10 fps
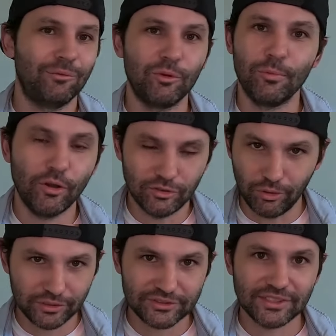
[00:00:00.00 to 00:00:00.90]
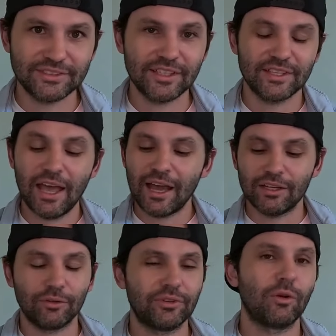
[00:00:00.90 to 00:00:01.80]
with most Hokas these days,
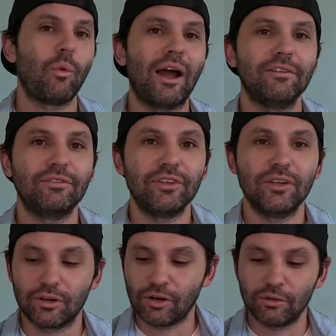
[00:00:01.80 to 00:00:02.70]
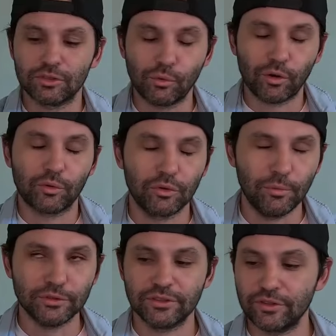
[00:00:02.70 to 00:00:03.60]
I don't think wide feet are going to work with
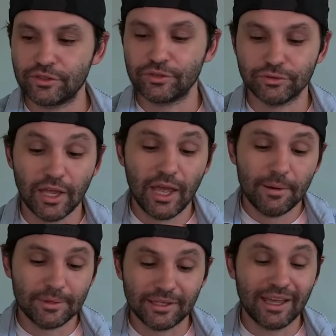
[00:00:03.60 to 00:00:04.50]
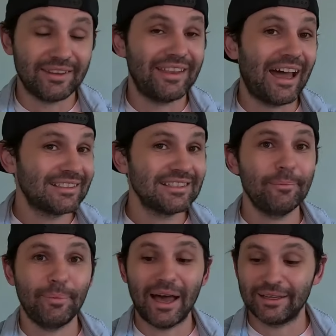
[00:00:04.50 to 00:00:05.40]
most of these shoes. But again, that's
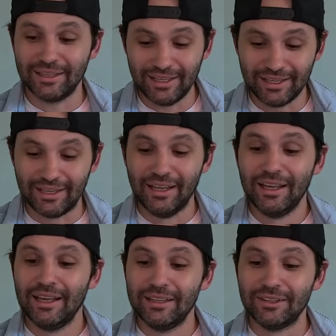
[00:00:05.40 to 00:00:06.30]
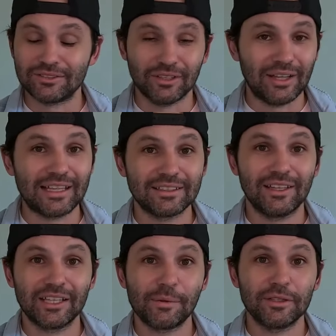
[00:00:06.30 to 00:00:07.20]
about it. There's a lot to
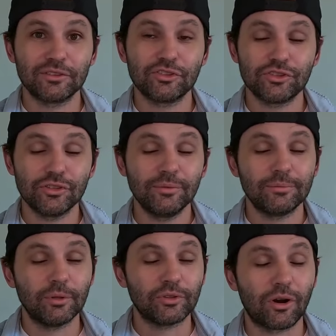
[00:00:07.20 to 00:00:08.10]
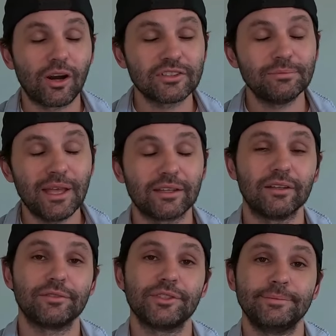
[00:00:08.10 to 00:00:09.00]
like about this shoe, but there are some
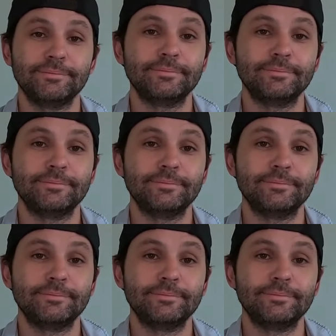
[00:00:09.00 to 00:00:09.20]
negatives.